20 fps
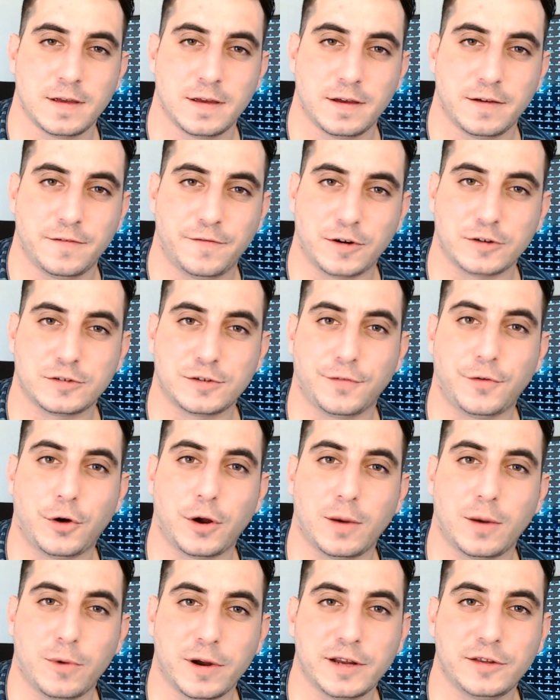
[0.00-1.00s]
First of
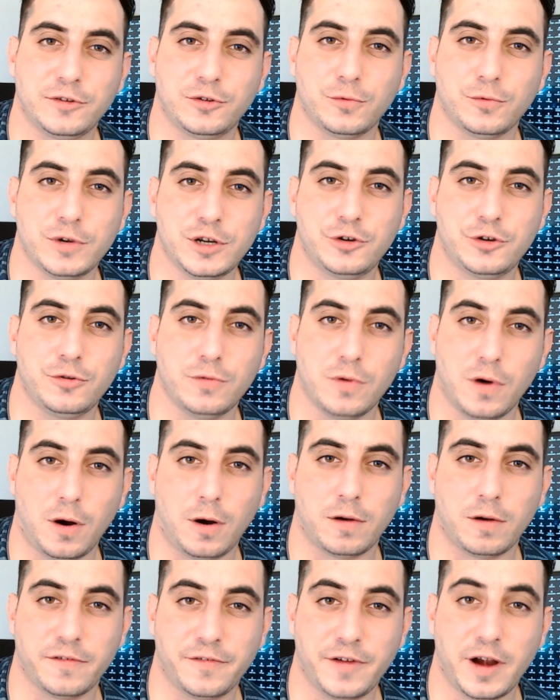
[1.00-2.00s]
all, I wanted to wish you
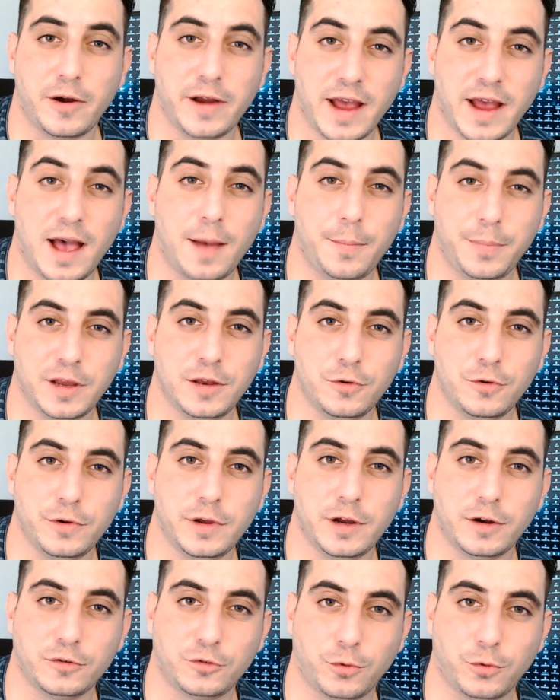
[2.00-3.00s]
all a very happy new
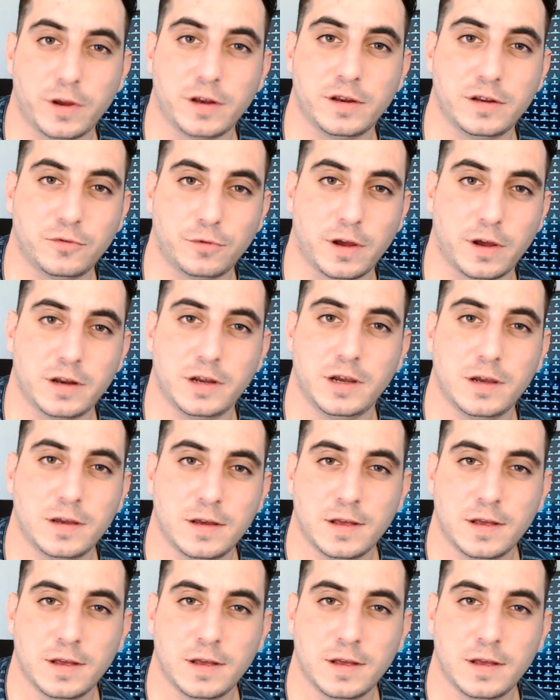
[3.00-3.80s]
year 2020